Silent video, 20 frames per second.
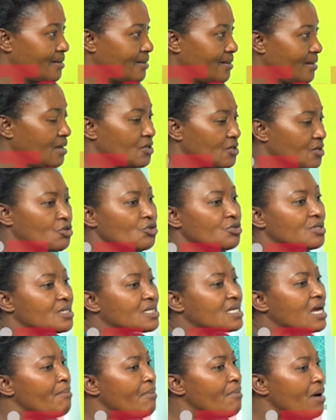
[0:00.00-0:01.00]
So
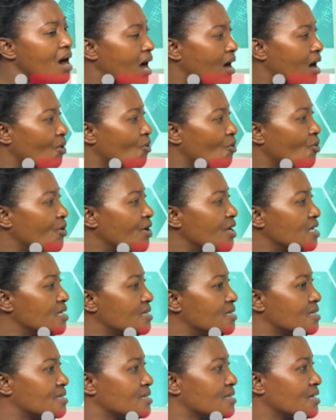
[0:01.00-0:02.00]
somehow
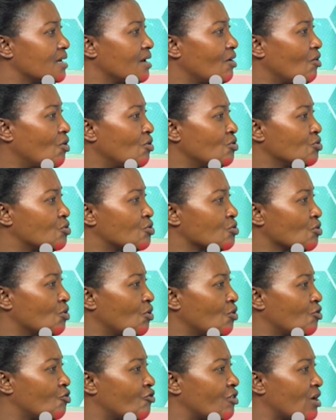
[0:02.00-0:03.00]
he's
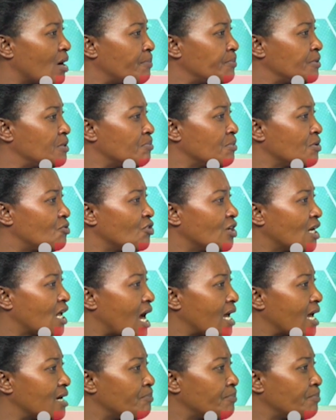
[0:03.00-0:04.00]
also trapped between a
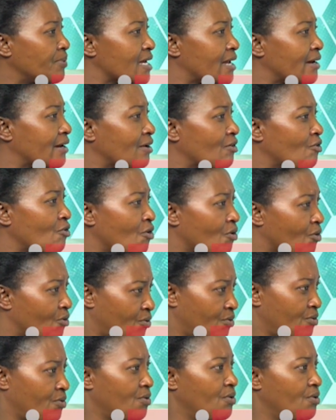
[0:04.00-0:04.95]
hard place and a rock.